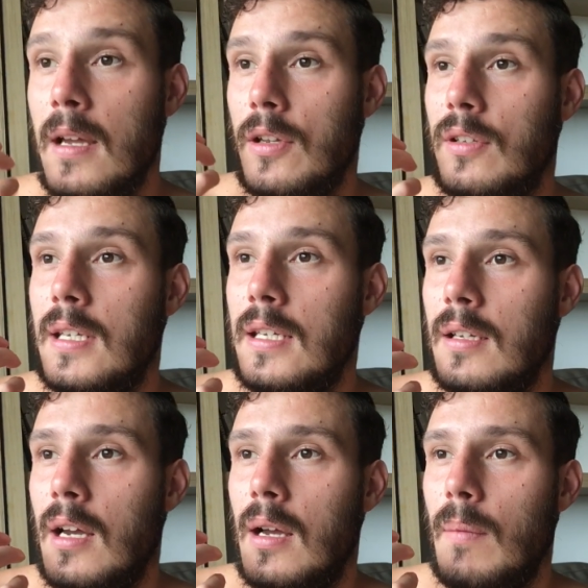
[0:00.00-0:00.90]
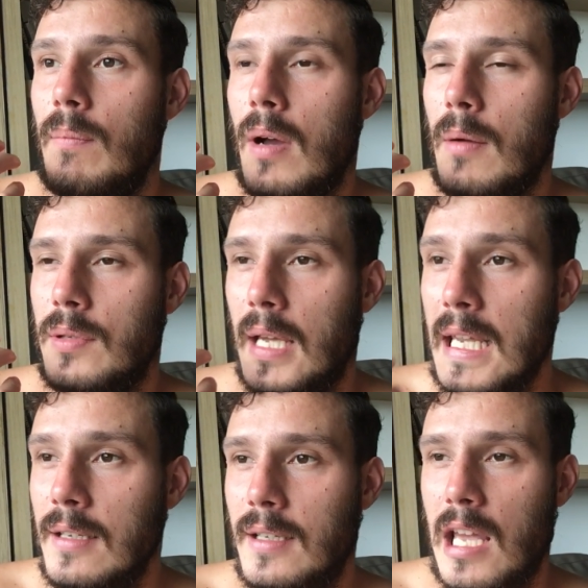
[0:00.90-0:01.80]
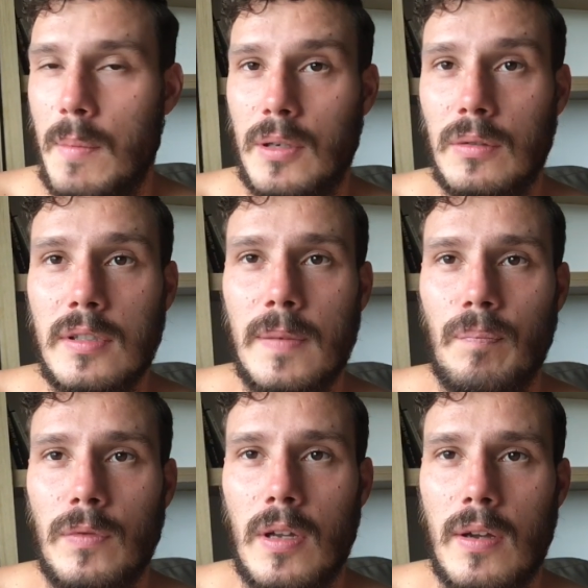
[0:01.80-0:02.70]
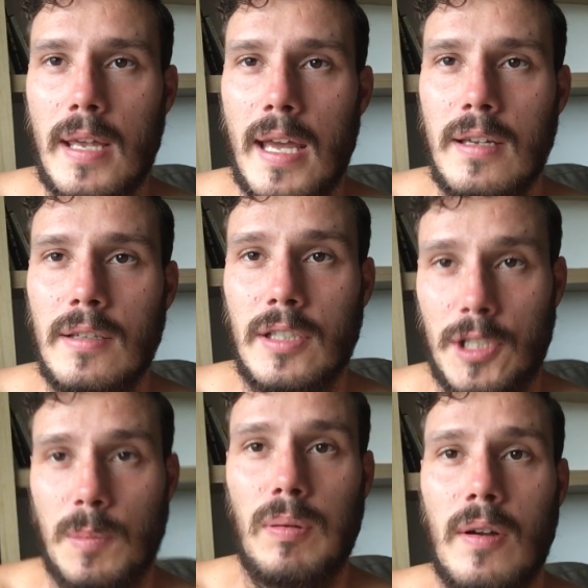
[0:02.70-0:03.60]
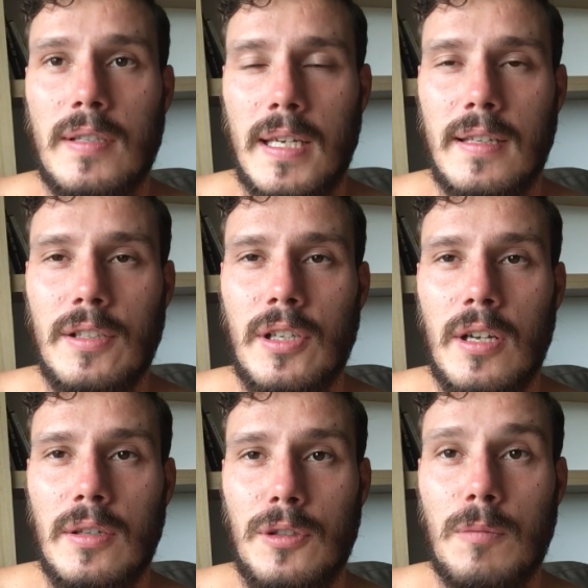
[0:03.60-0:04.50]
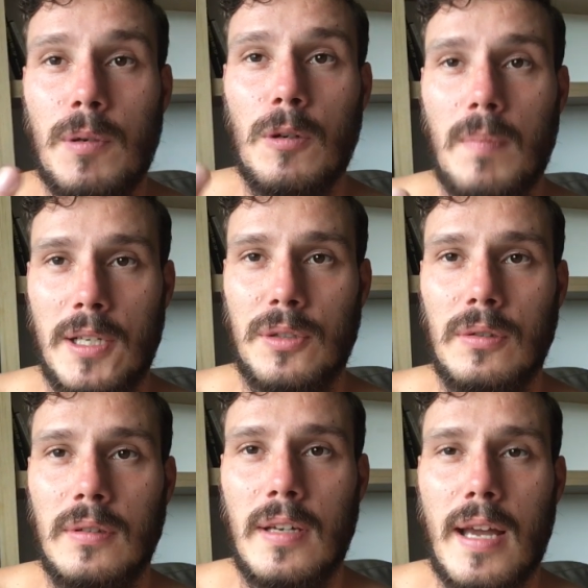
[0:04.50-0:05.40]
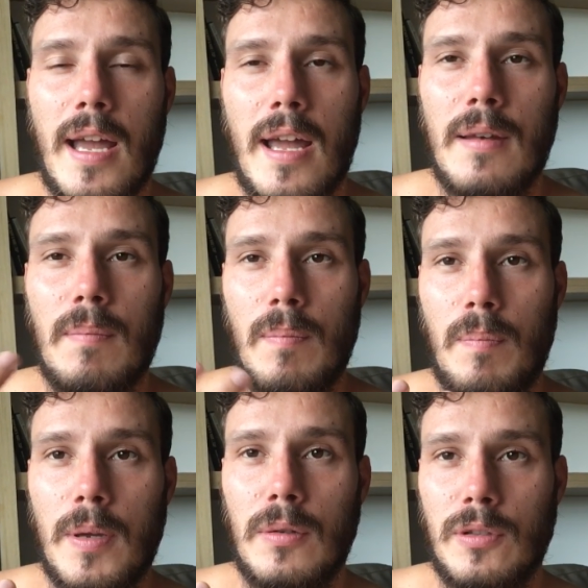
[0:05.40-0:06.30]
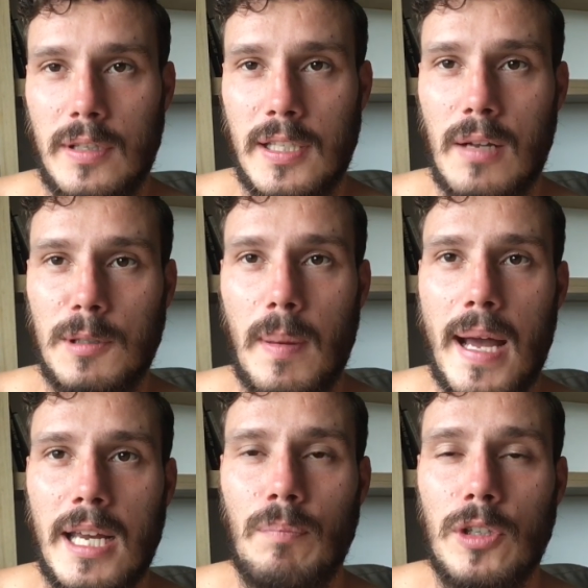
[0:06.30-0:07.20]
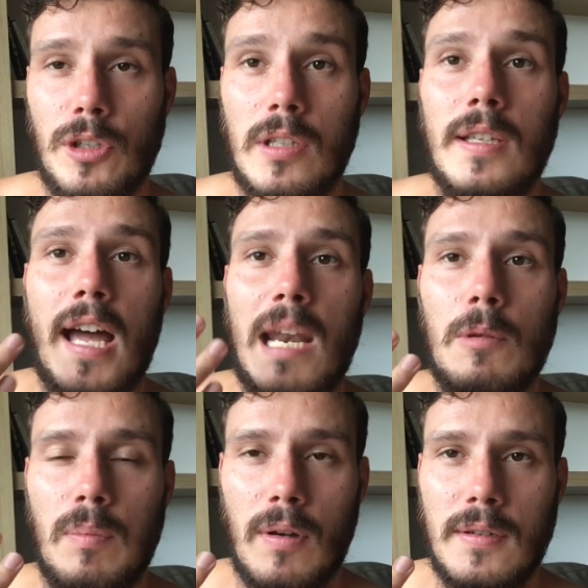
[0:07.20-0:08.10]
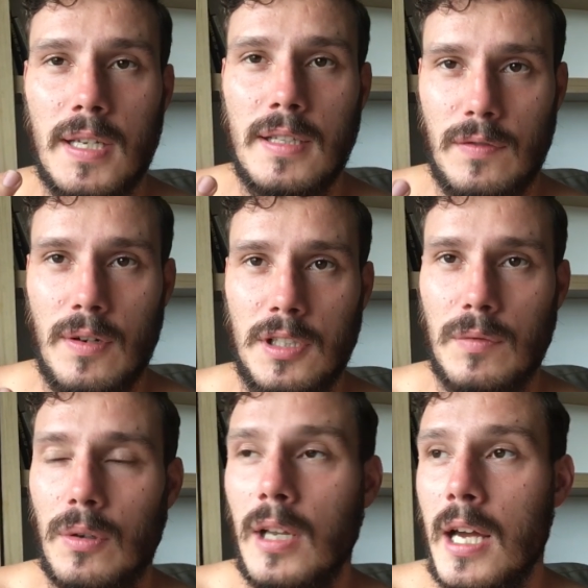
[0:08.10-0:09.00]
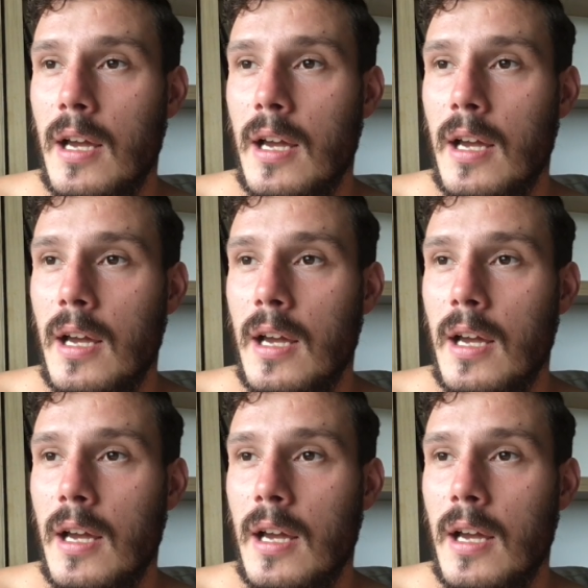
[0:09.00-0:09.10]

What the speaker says: You need to eat chemicals, okay, such as proteins, to build muscle and build your cells back. So you need animal proteins first of all.